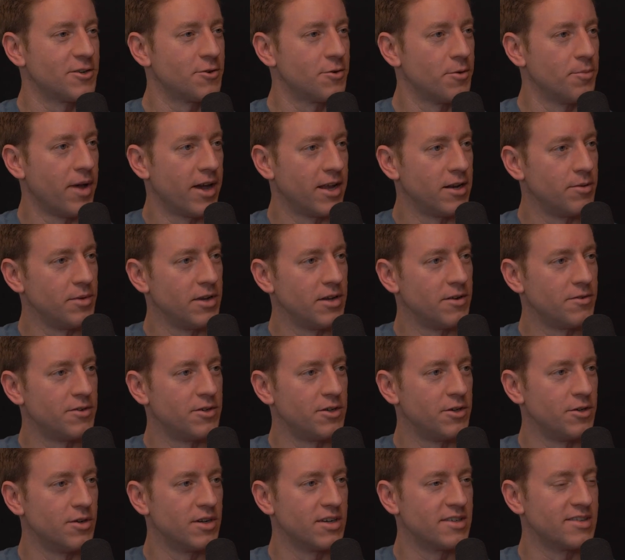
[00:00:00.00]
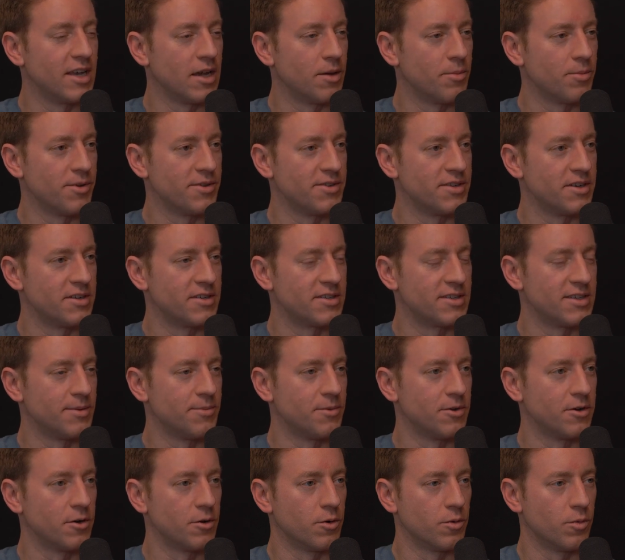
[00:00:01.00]
just reminded me of two examples that are
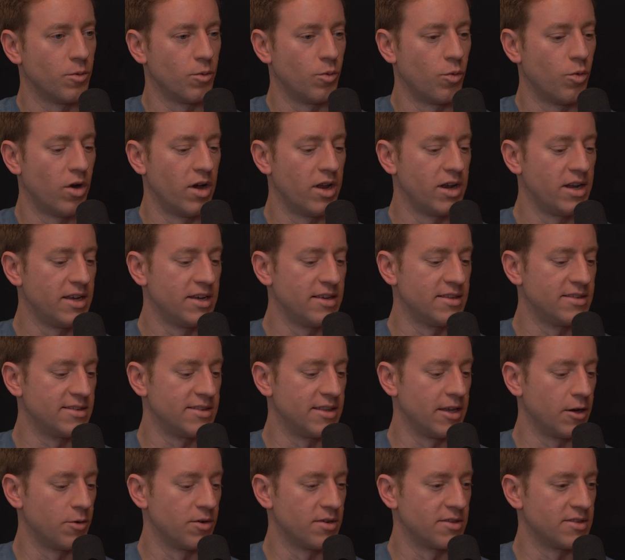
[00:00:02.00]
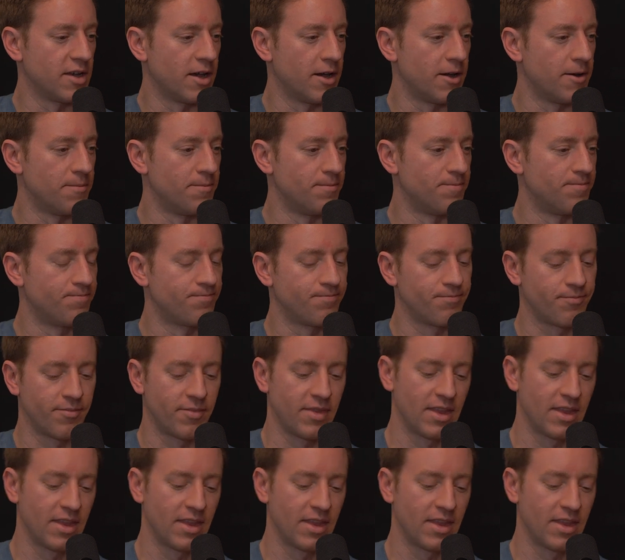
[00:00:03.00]
similar. One is there was somebody